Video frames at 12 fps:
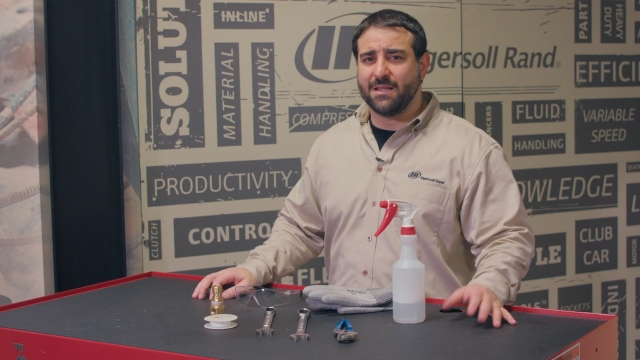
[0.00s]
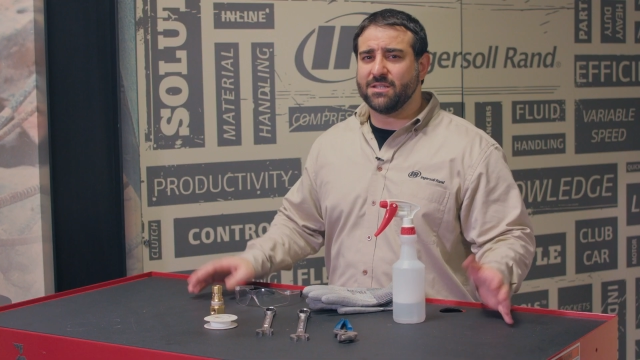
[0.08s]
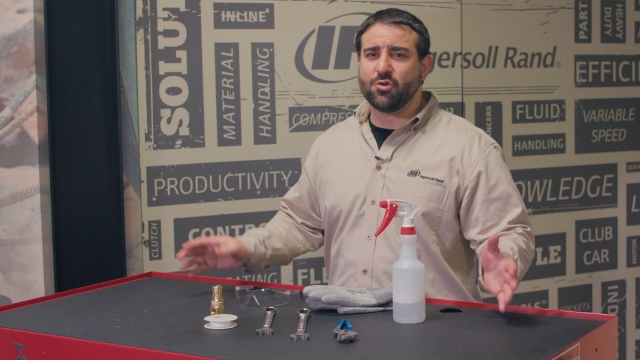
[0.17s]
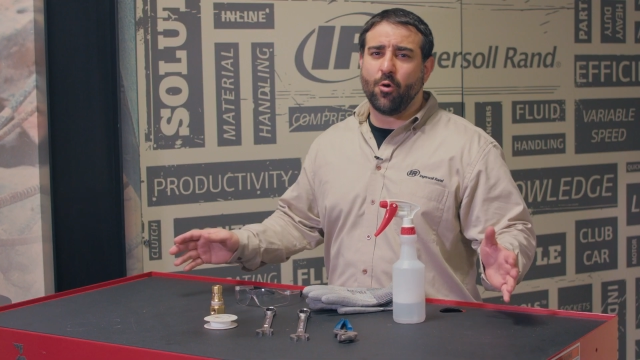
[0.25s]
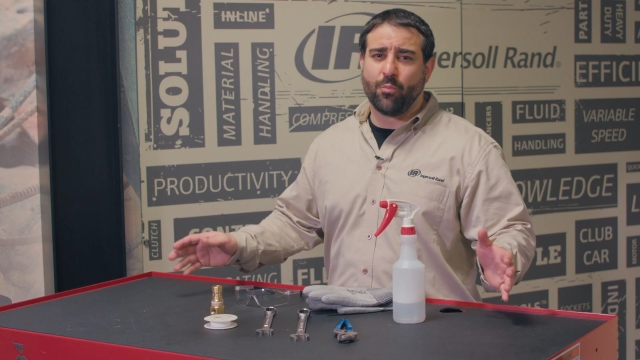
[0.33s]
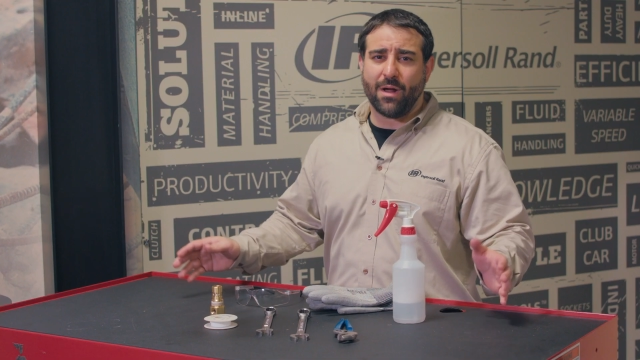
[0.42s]

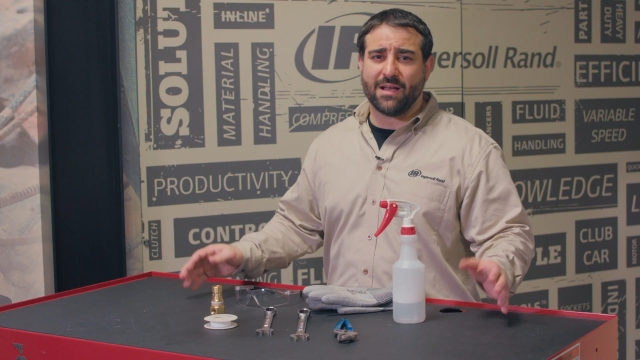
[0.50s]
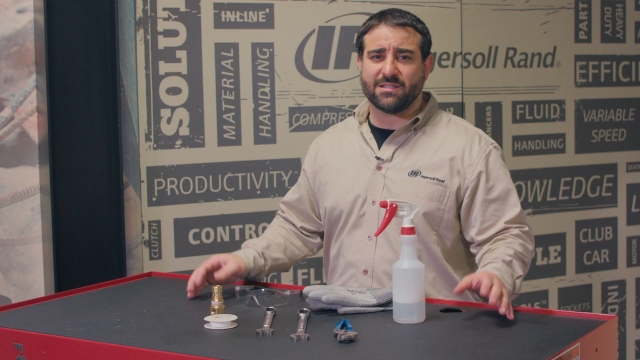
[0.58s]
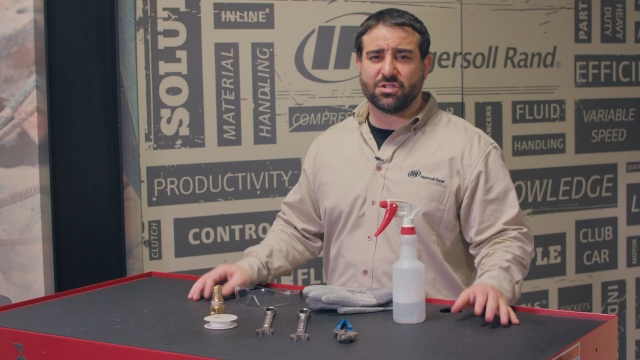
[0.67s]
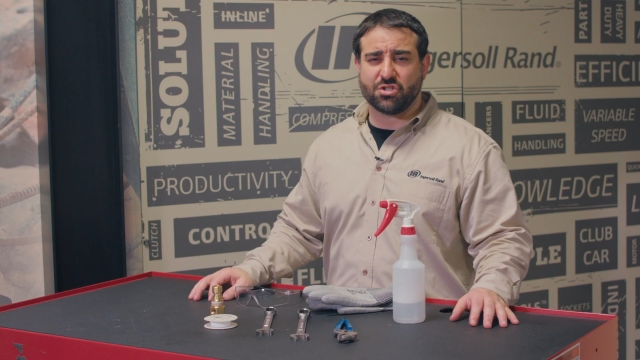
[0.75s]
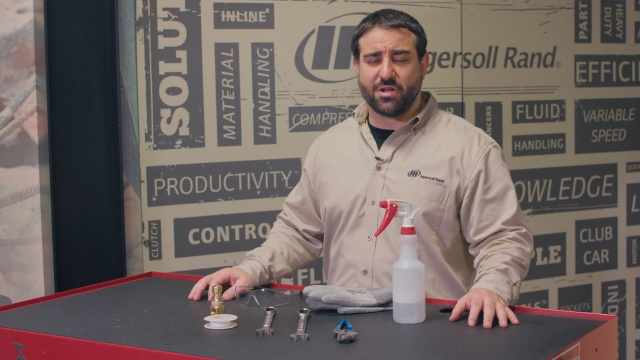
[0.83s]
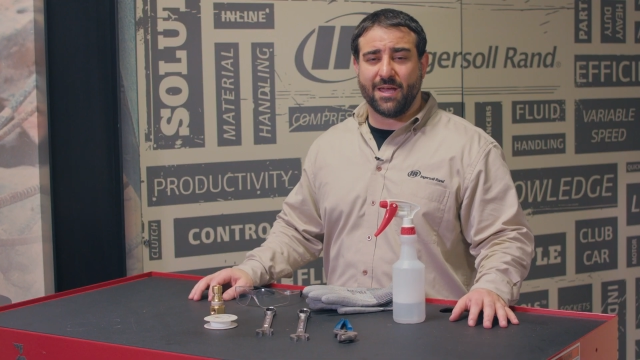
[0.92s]
This whole
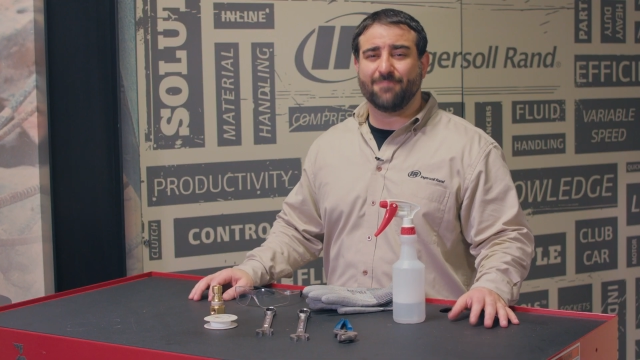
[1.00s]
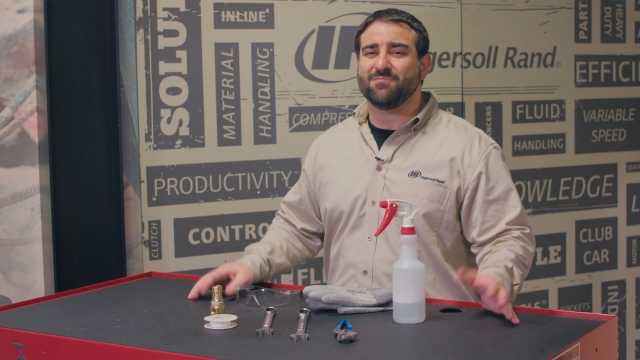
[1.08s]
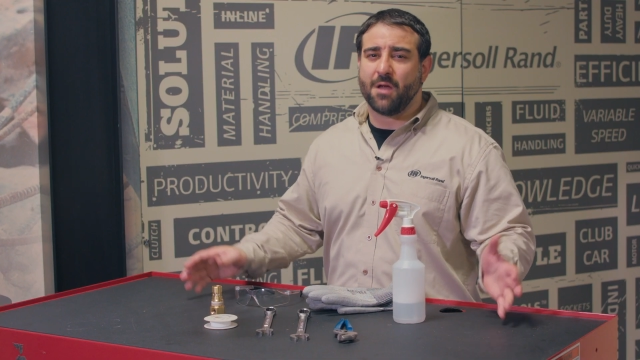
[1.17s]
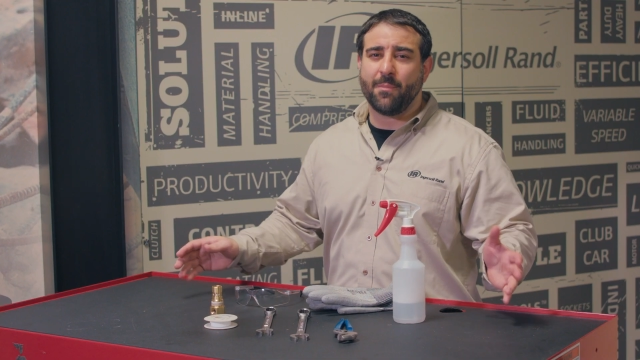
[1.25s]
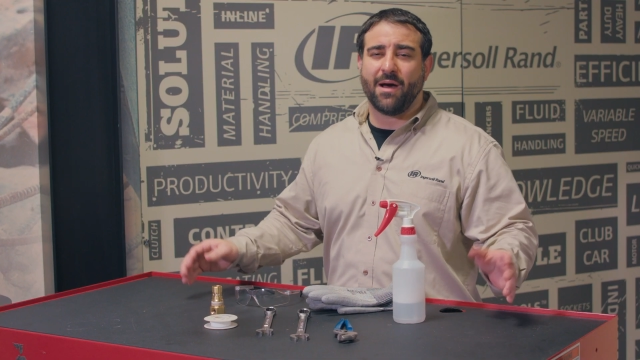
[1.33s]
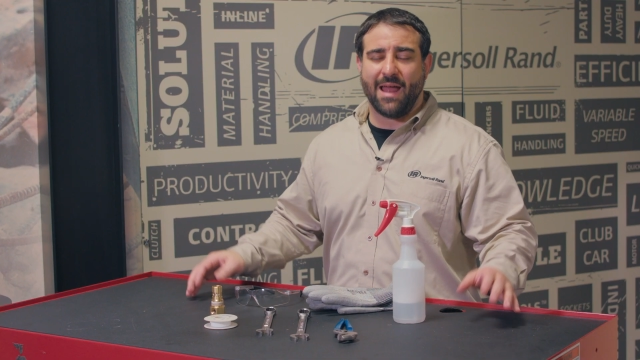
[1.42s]
process should take
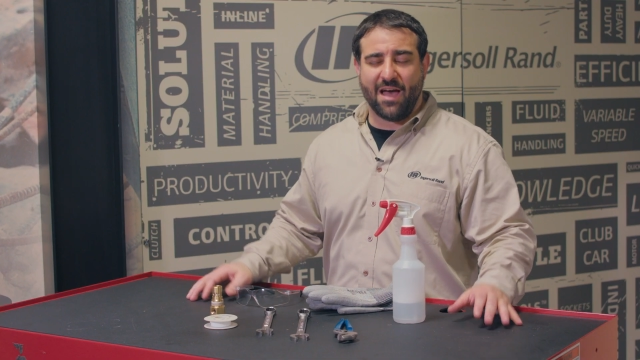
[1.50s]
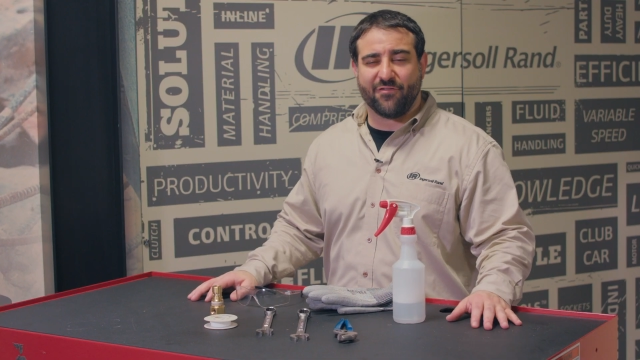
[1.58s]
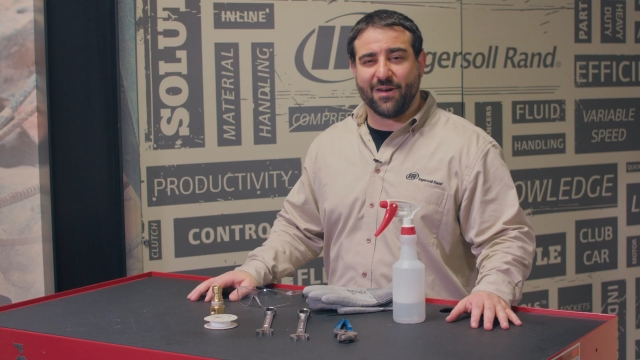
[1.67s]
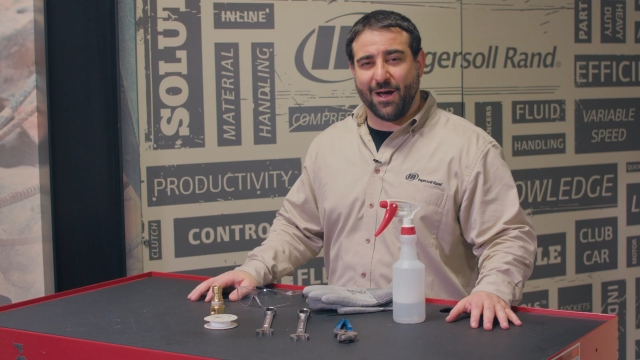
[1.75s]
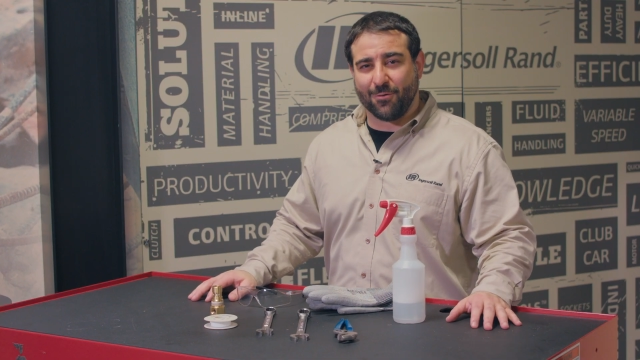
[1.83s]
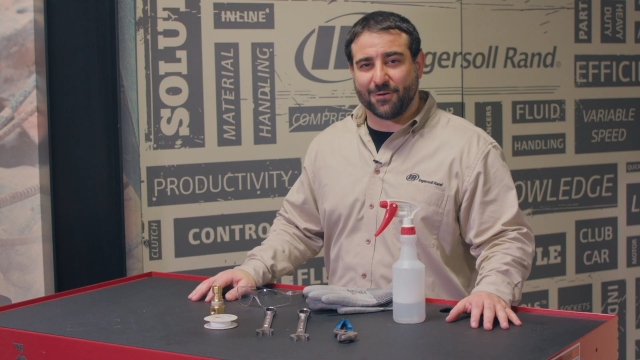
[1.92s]
about half
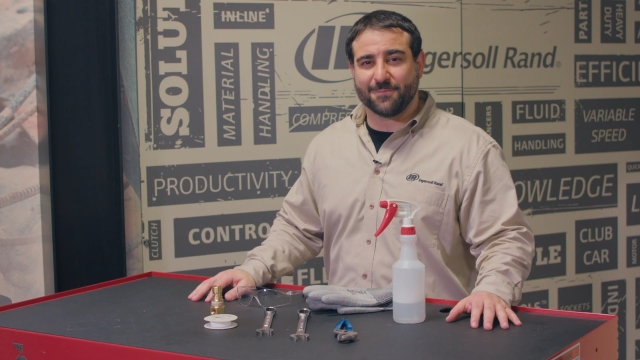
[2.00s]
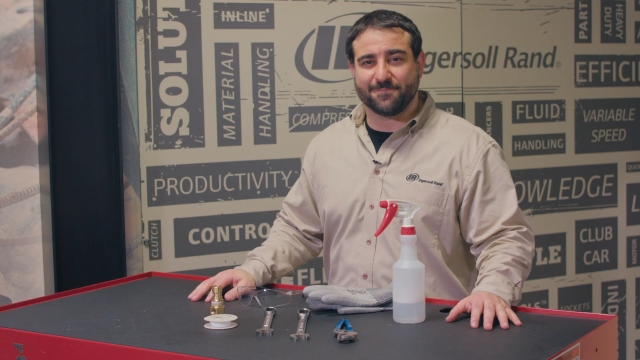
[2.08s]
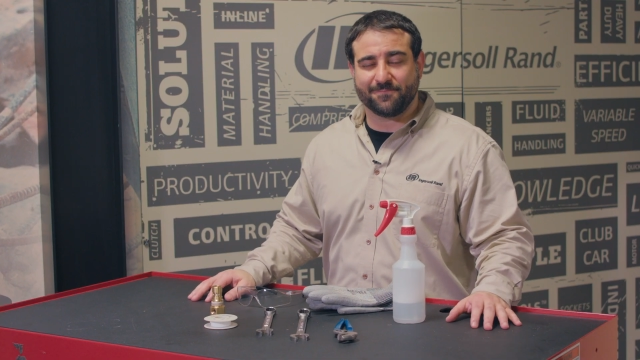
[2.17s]
an hour.